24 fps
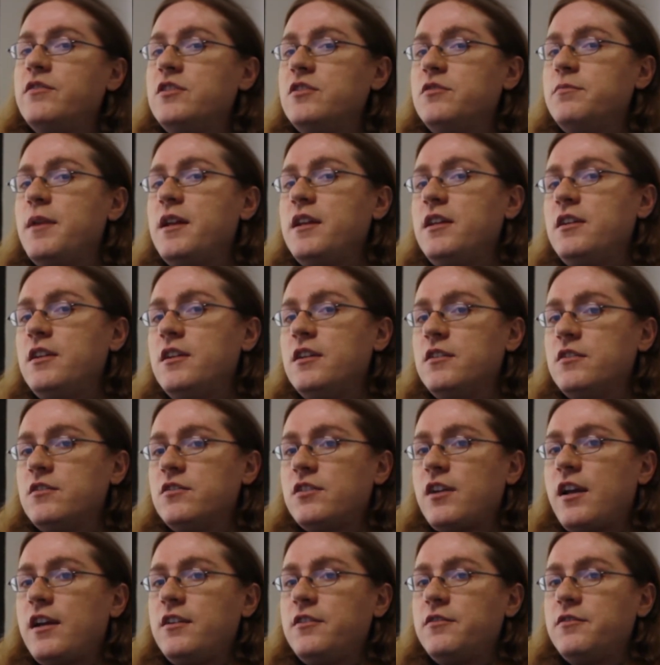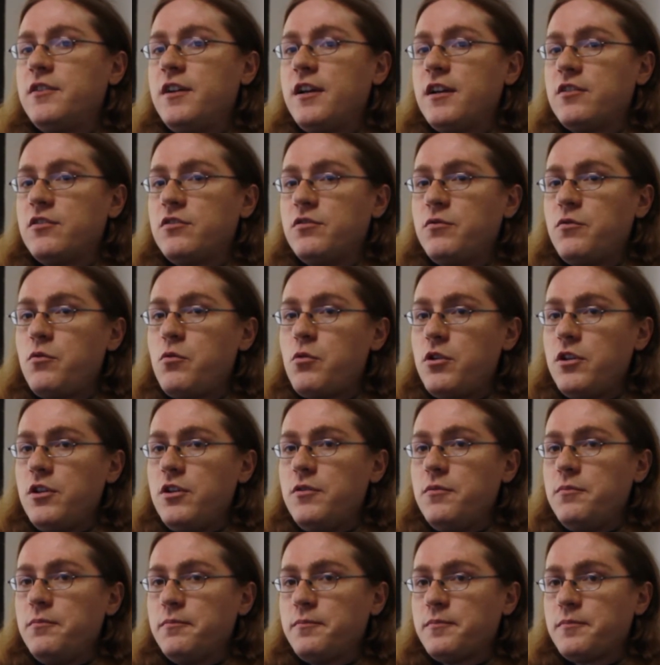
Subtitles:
as many side effects for you.